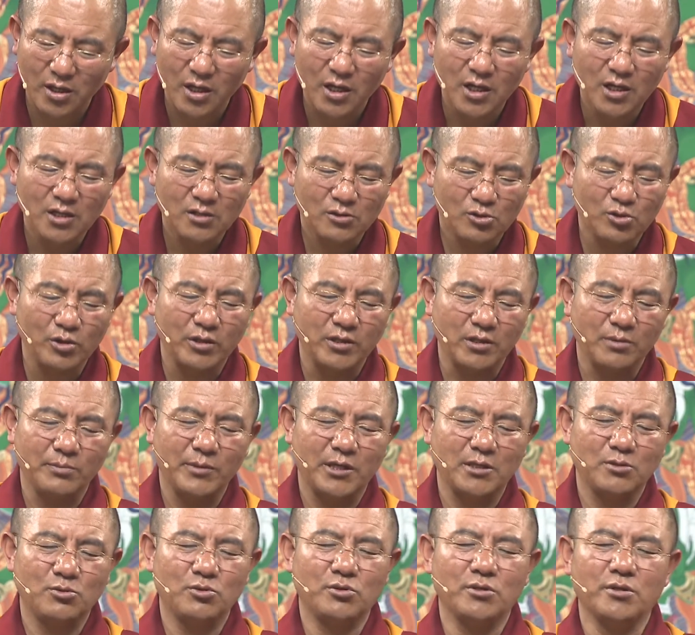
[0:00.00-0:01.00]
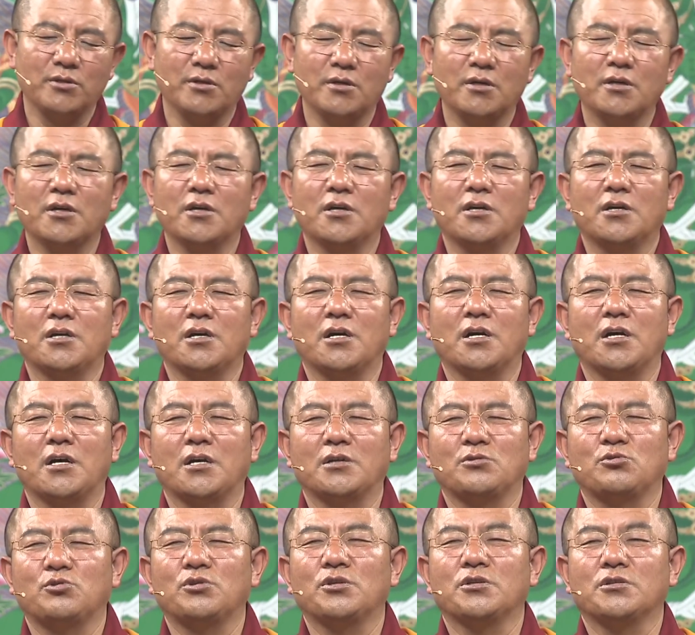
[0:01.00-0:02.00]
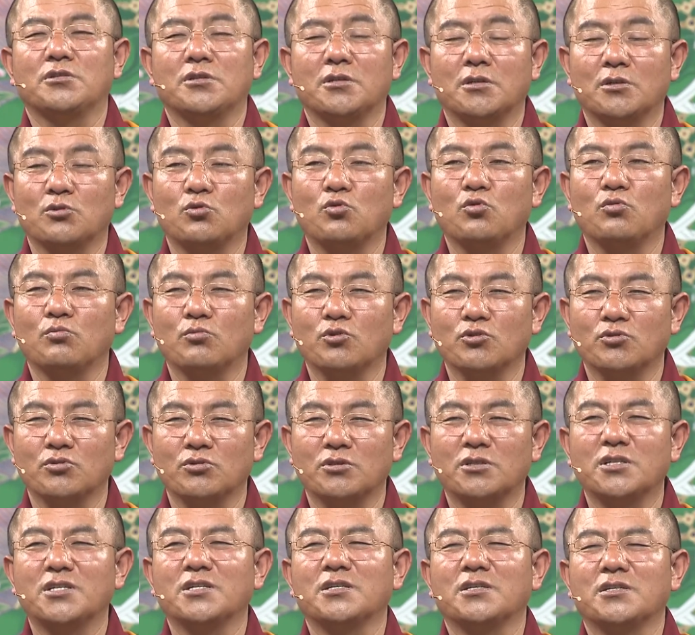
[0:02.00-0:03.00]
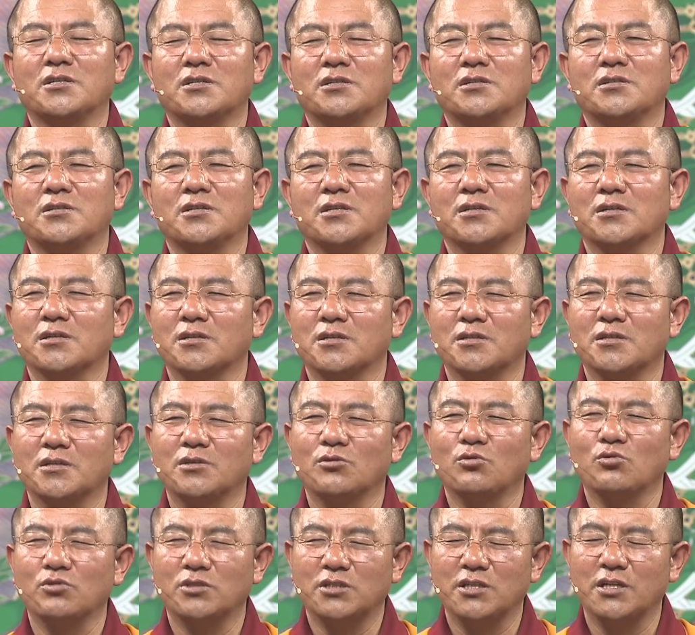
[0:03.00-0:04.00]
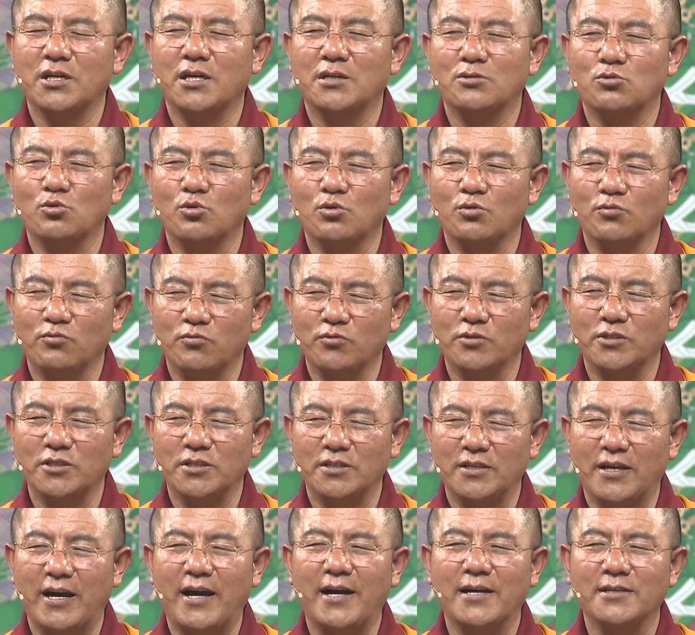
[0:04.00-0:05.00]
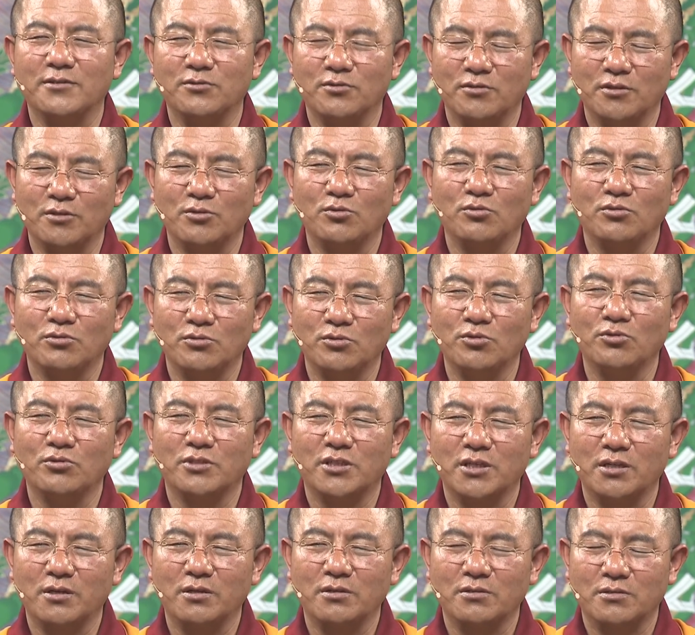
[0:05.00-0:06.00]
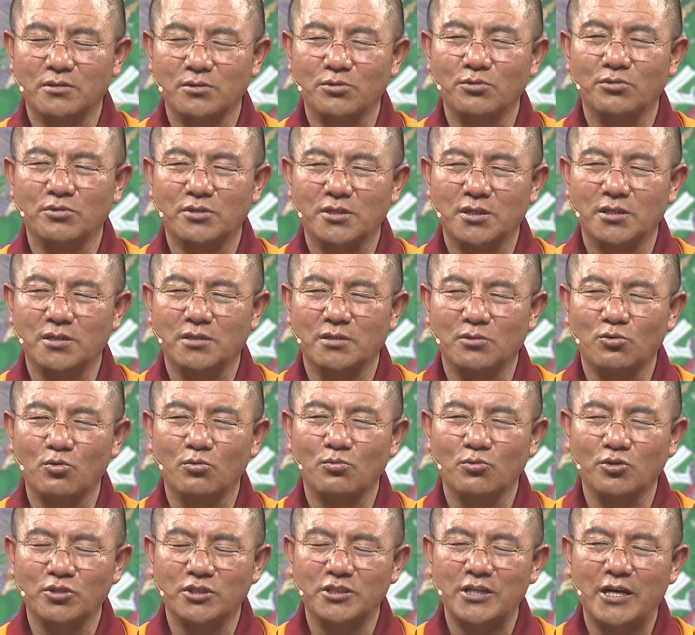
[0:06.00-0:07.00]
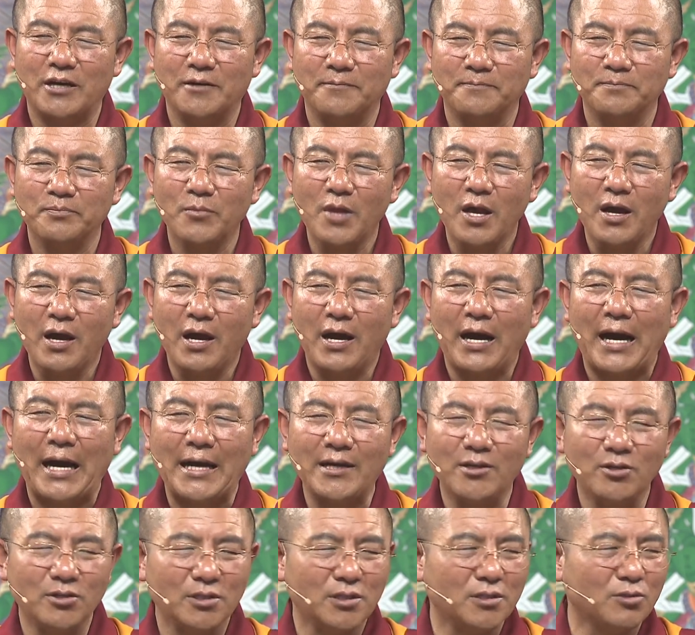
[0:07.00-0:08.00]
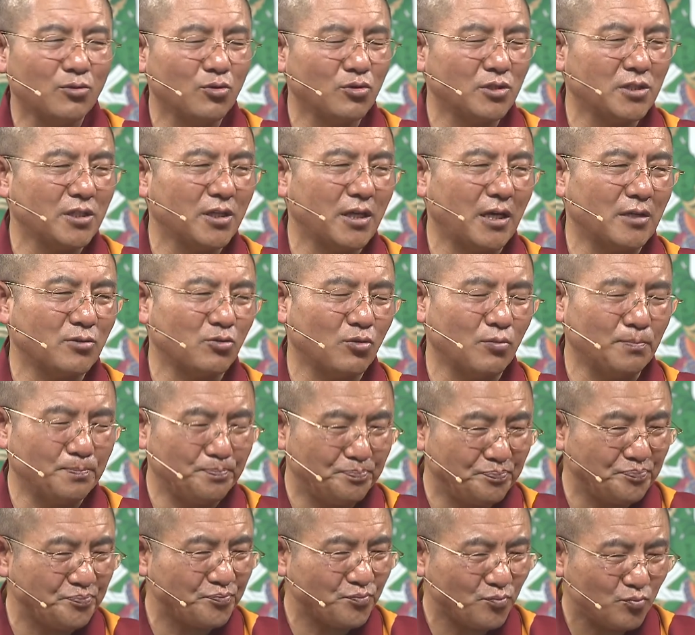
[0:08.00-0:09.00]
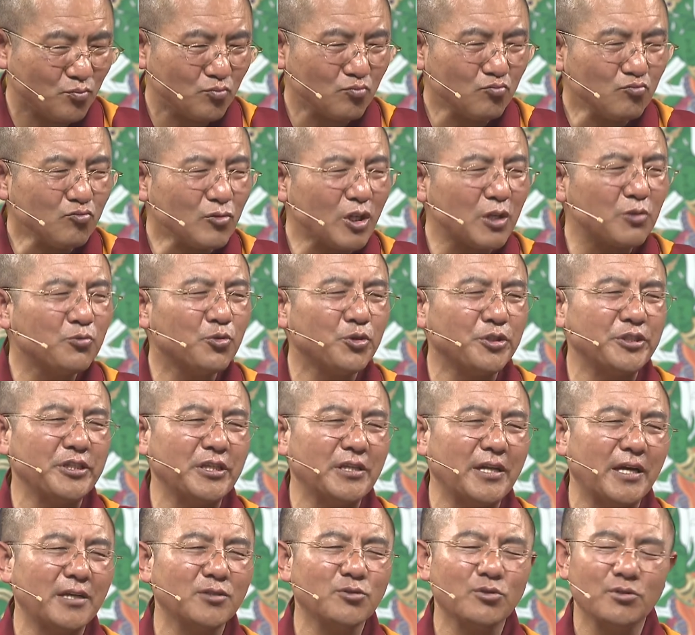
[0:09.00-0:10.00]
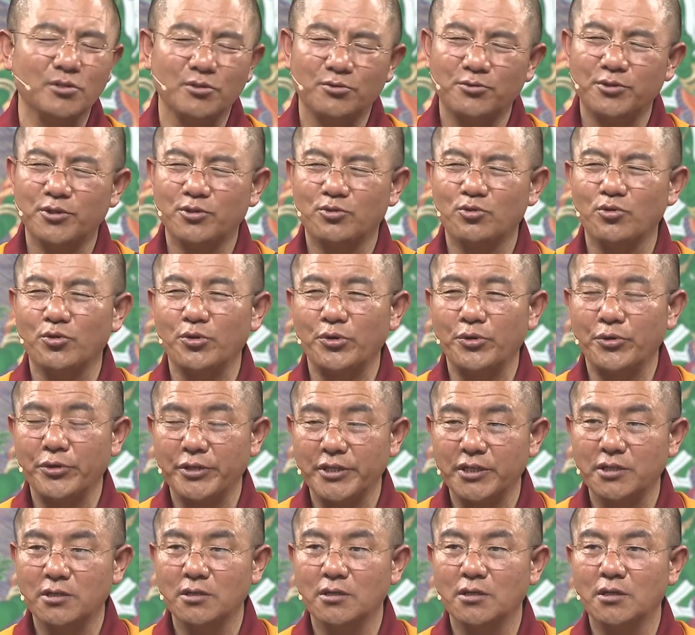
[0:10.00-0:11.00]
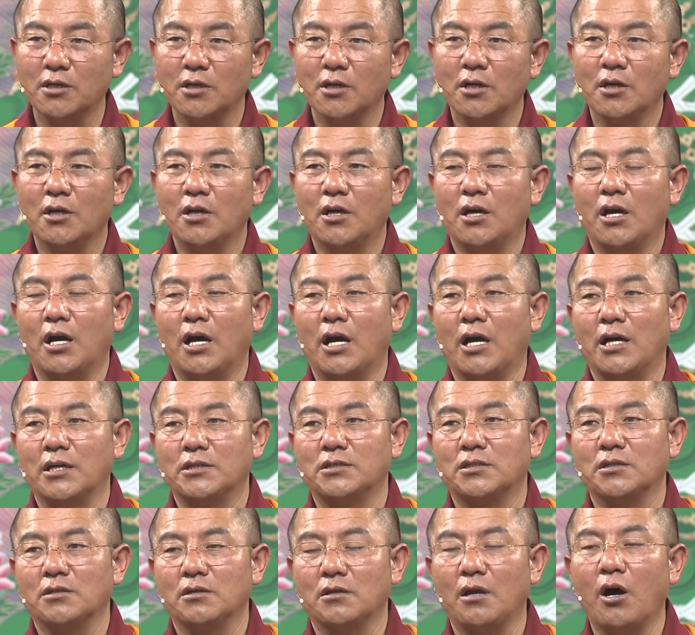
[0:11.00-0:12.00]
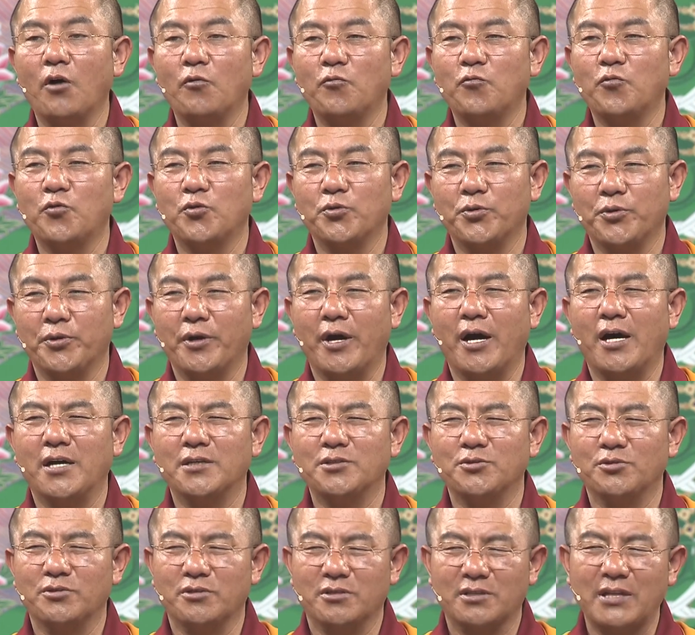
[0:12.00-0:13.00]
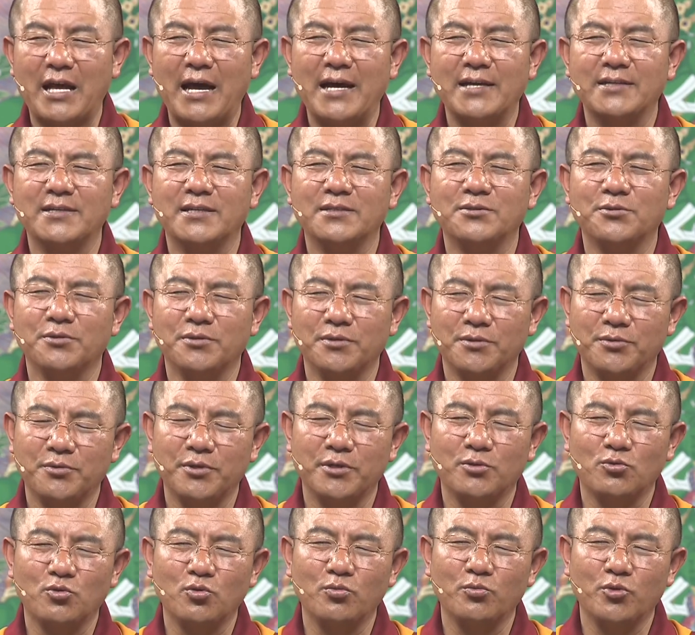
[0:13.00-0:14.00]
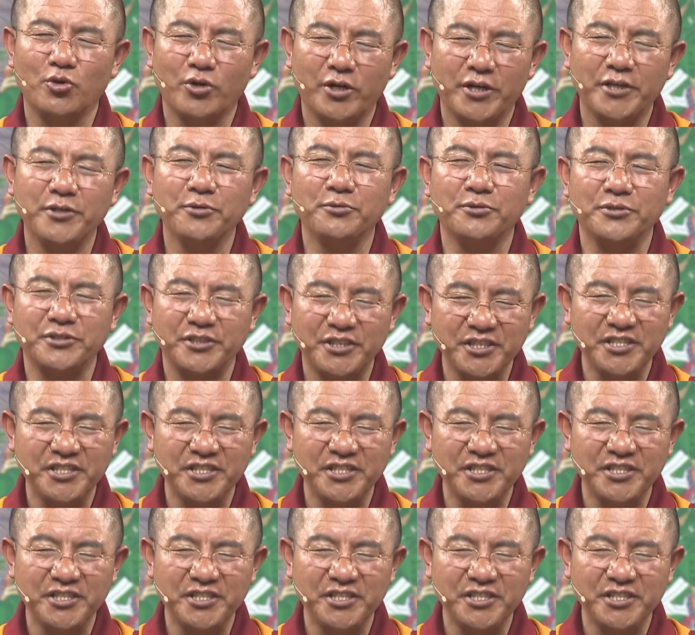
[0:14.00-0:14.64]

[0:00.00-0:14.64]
That statue is known as the Tara of the river since then, because she went into the water herself to get the bhikshu out. This wooden statue of Tara was near the Vajra seat, and many went there to worship.